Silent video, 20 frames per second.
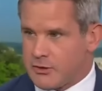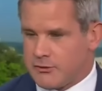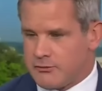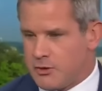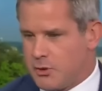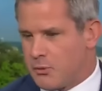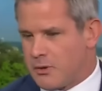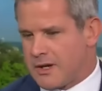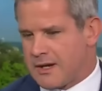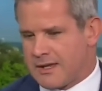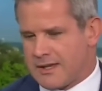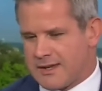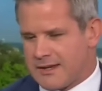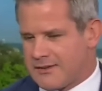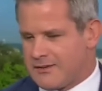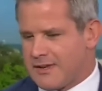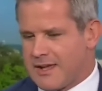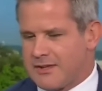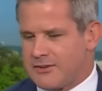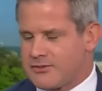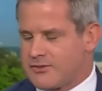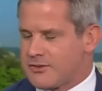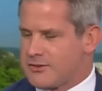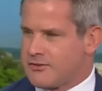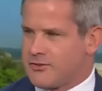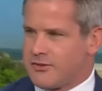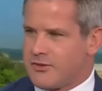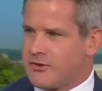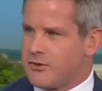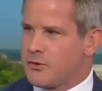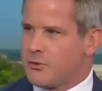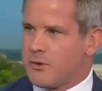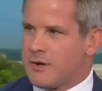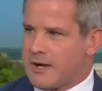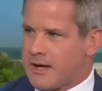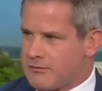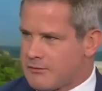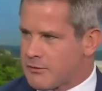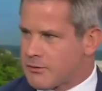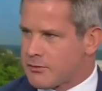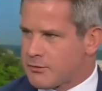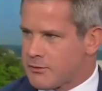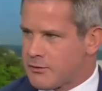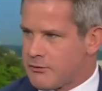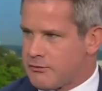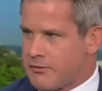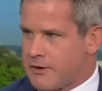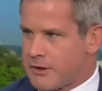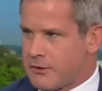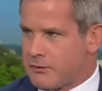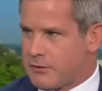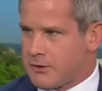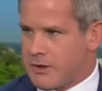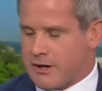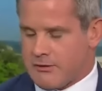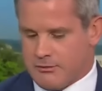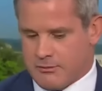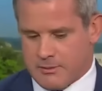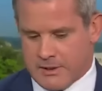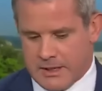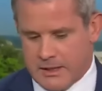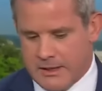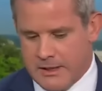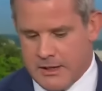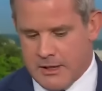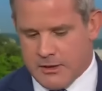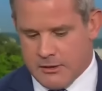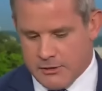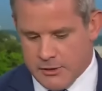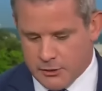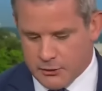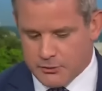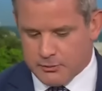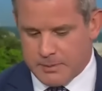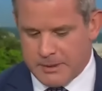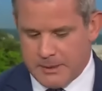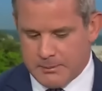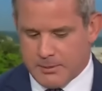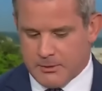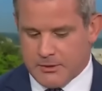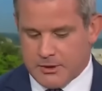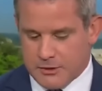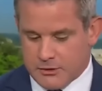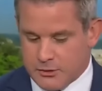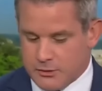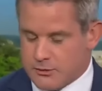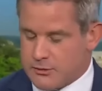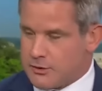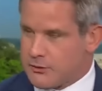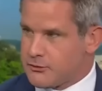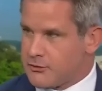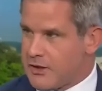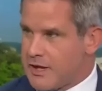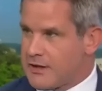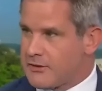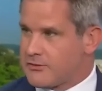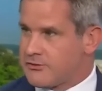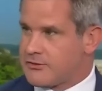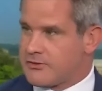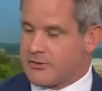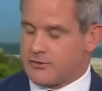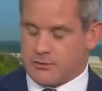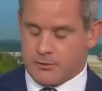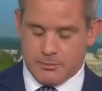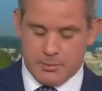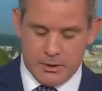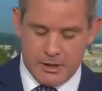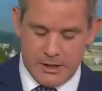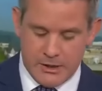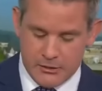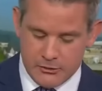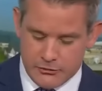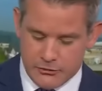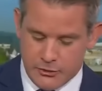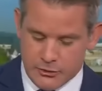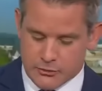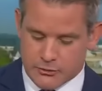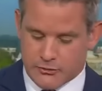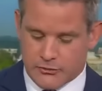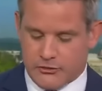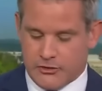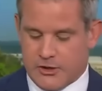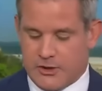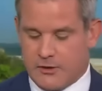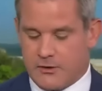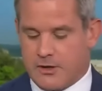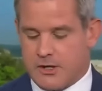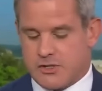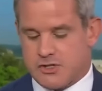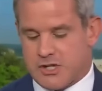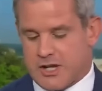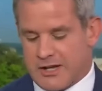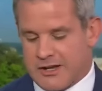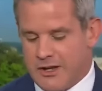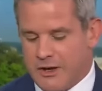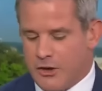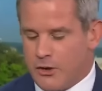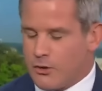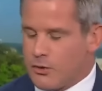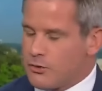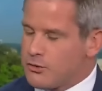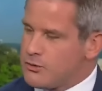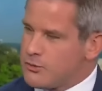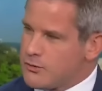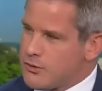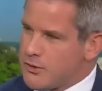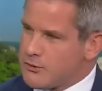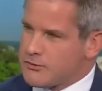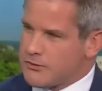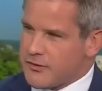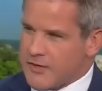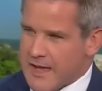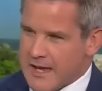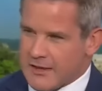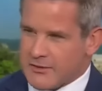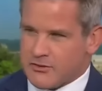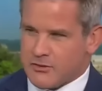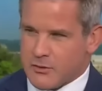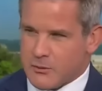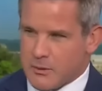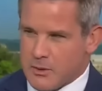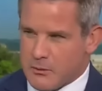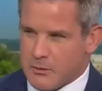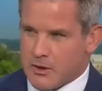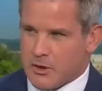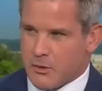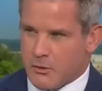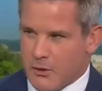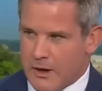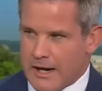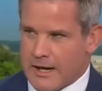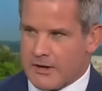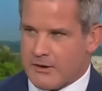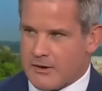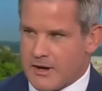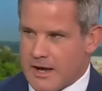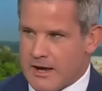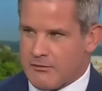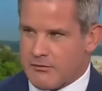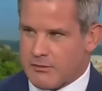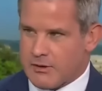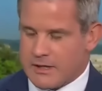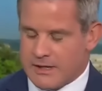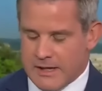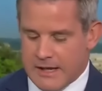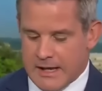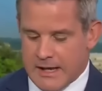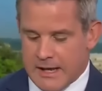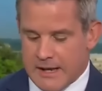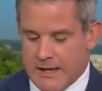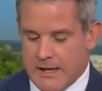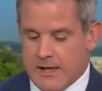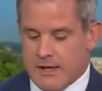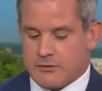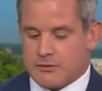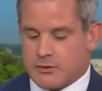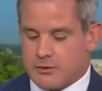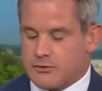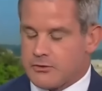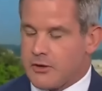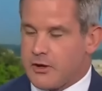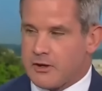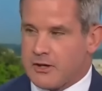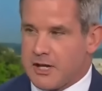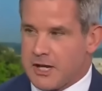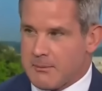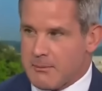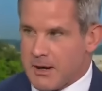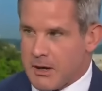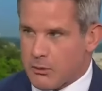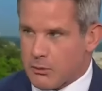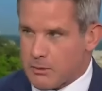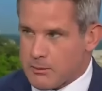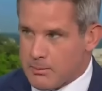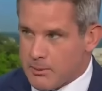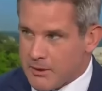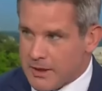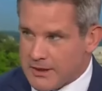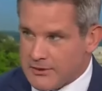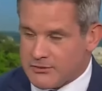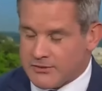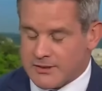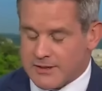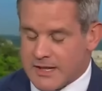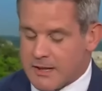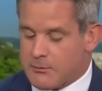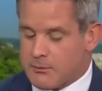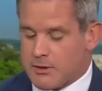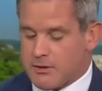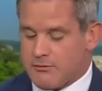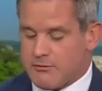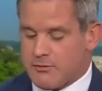So if you want to get a license to do whatever through the federal government, those people that do those licenses or put out your social security check or do those things that we require every day, they're talking about replacing them